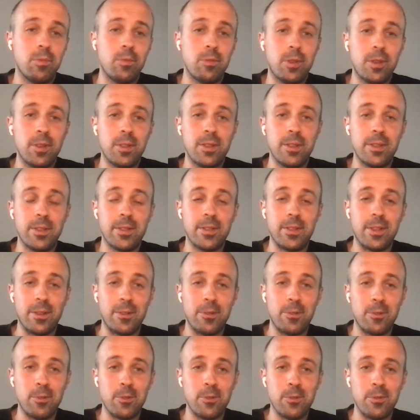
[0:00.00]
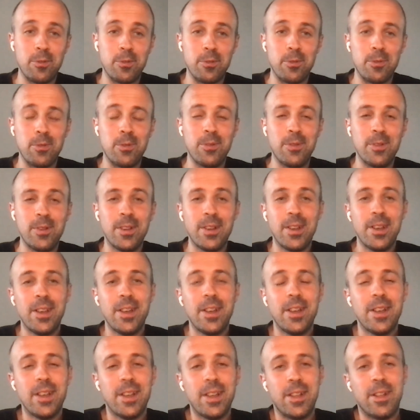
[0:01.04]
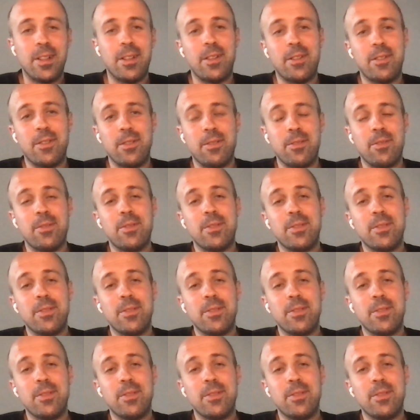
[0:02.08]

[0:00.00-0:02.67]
UI tests are not so, uh,